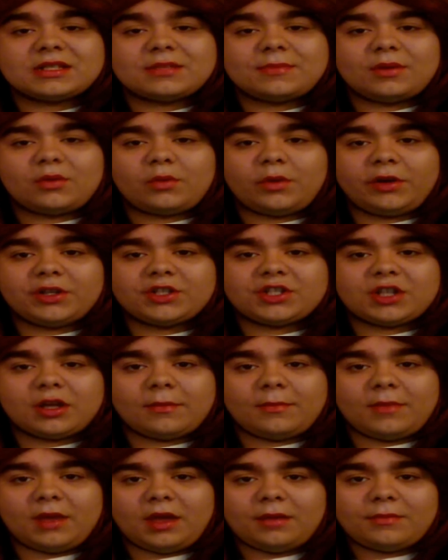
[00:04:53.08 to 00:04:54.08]
This has been Royal
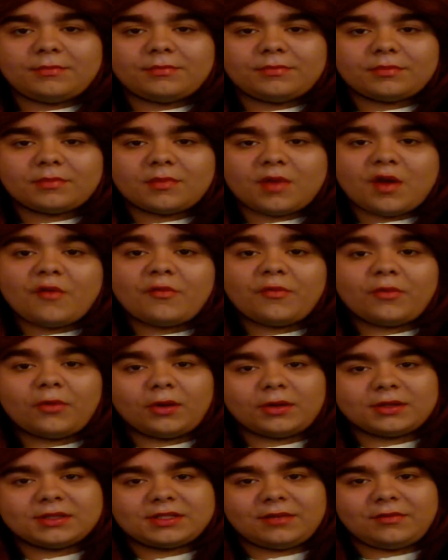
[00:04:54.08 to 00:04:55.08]
JME
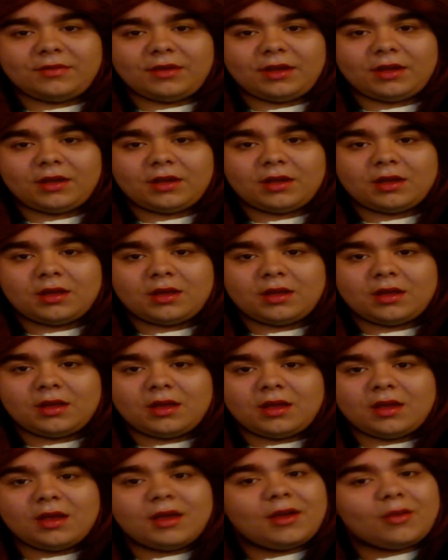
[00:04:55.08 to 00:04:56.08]
for RoyalTV,
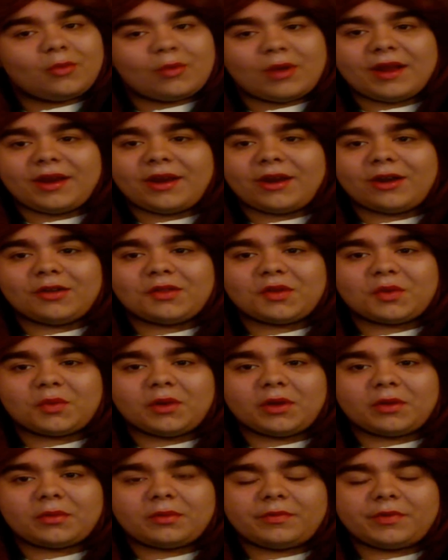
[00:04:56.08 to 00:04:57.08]
right here on
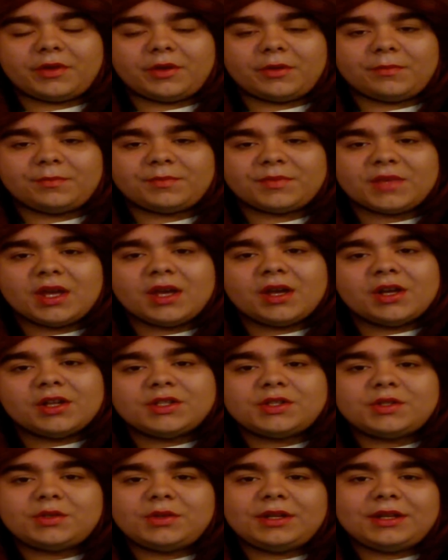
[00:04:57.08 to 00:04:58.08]
the Royal Review.
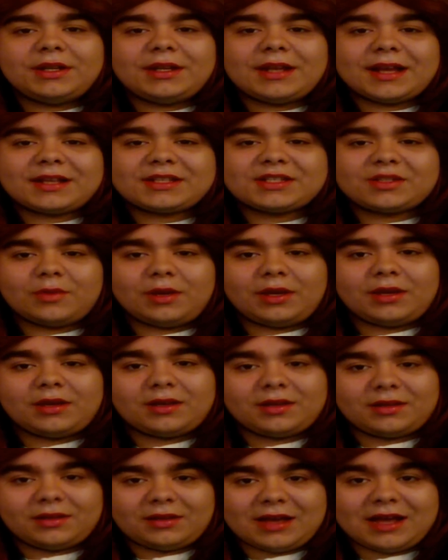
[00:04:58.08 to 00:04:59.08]
Tune in next
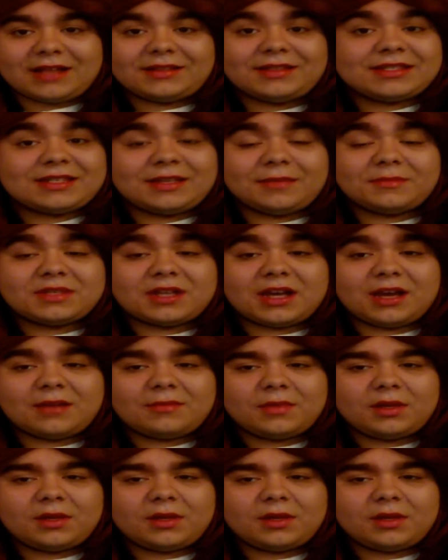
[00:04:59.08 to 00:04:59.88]
week at the same